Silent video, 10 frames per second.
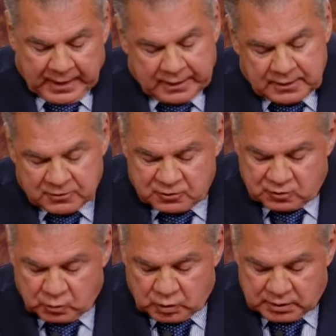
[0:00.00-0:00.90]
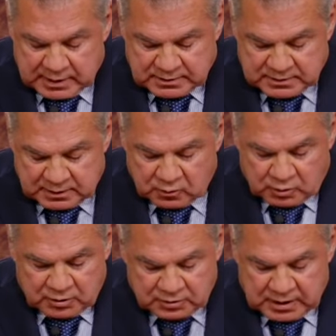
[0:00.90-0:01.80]
And this is the one I said,
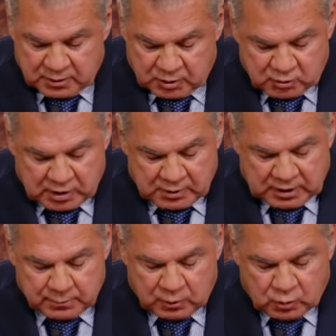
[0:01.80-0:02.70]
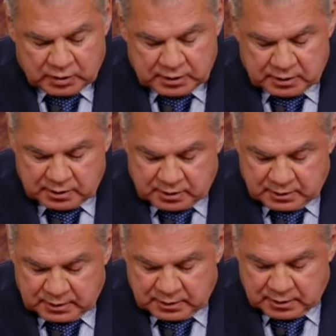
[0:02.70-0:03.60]
Lord, there's got you got to give me one in
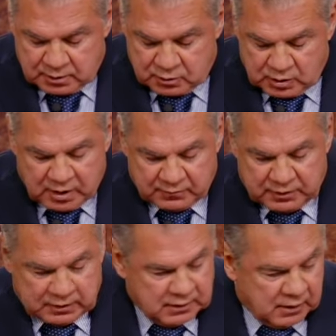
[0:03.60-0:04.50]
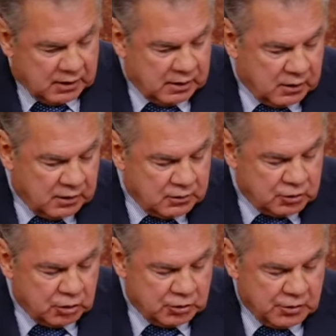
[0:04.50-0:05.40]
the, in the new covenant in the
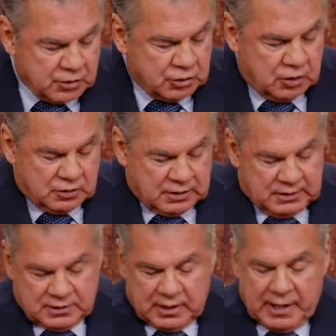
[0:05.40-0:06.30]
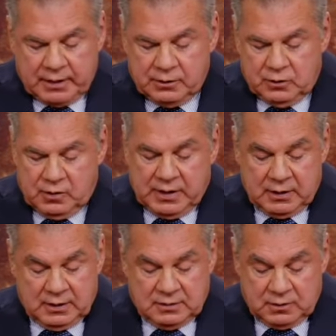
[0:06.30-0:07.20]
church of the church. And he said, I can do that.
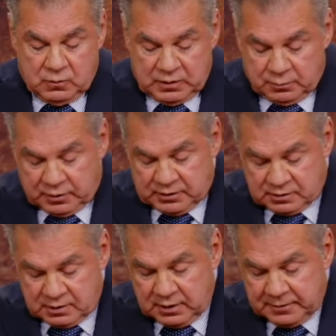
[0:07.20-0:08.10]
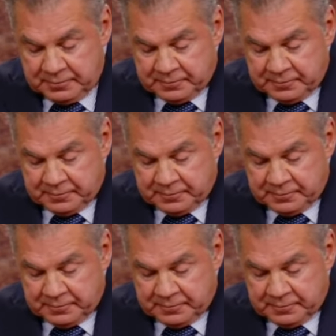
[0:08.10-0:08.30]
And I said, Well, praise God.